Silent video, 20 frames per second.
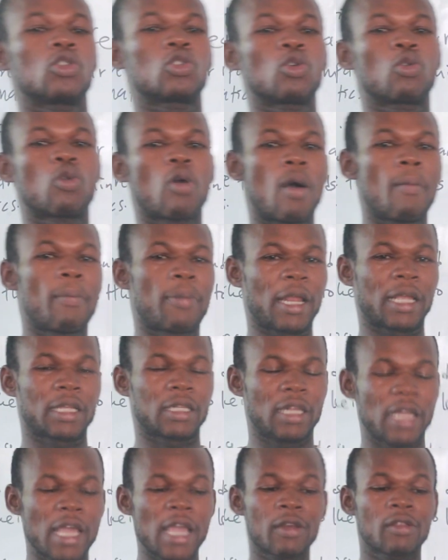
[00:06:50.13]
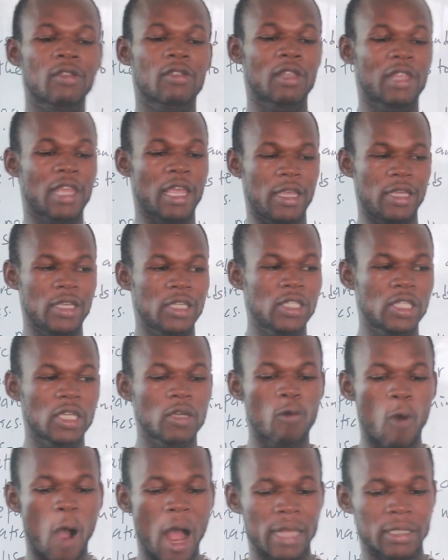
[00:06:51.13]
to complex. Learn the easy
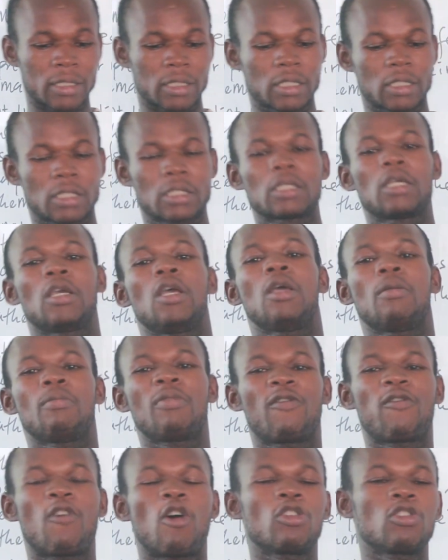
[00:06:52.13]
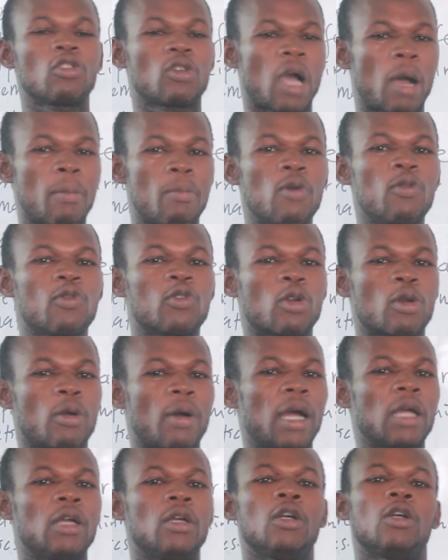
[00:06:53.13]
ones before you can move to
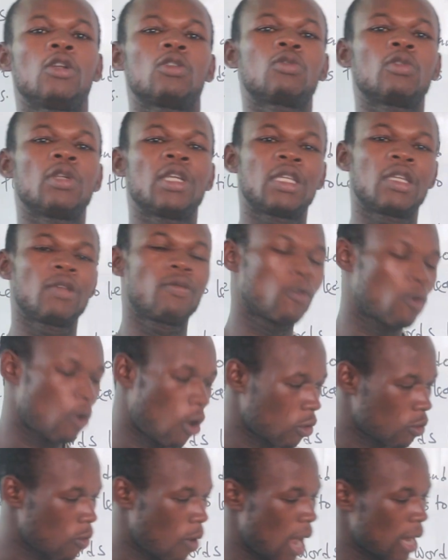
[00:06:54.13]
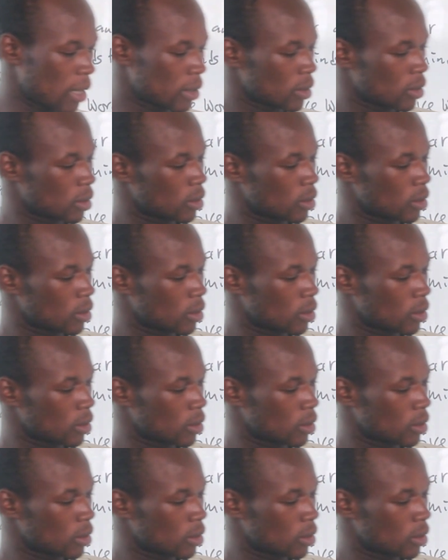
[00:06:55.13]
the difficult ones.